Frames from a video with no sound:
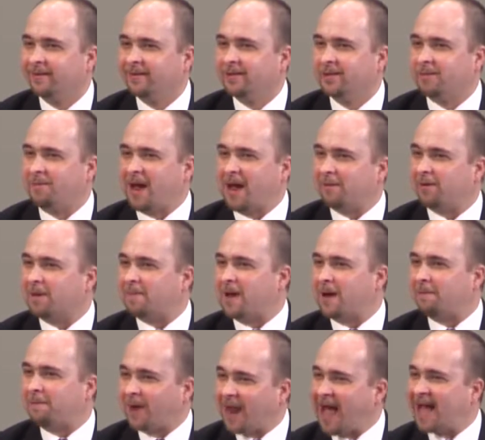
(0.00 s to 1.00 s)
to be able to be a
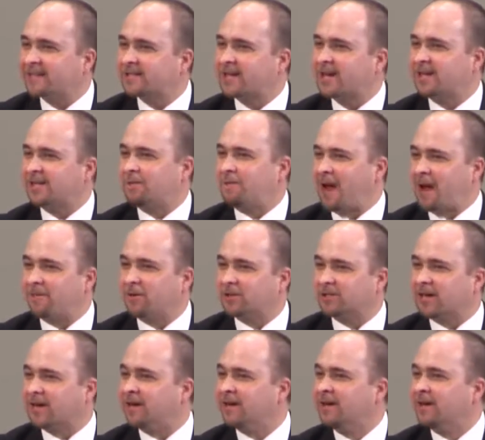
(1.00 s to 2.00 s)
blessing, to be able
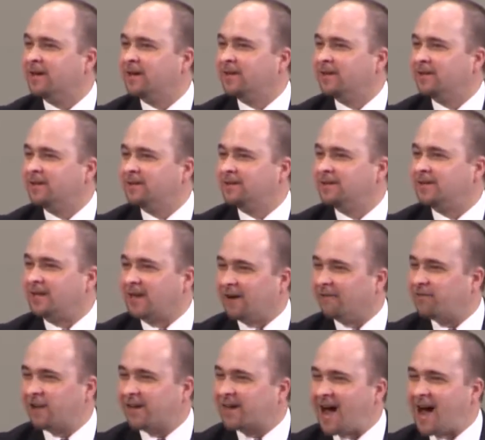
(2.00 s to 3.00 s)
to, to give
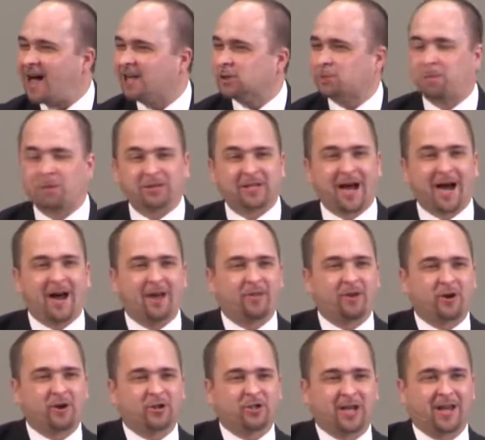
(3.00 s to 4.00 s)
the gospel to
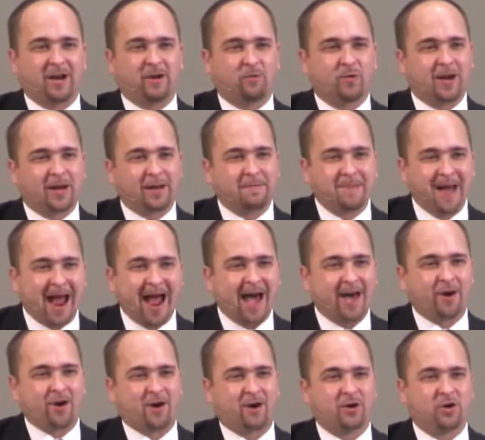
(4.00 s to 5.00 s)
others, and it really
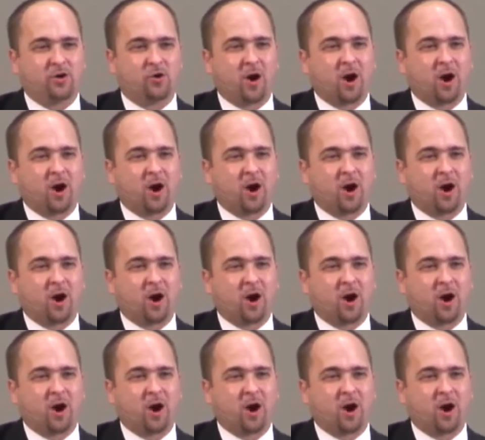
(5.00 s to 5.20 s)
matter. You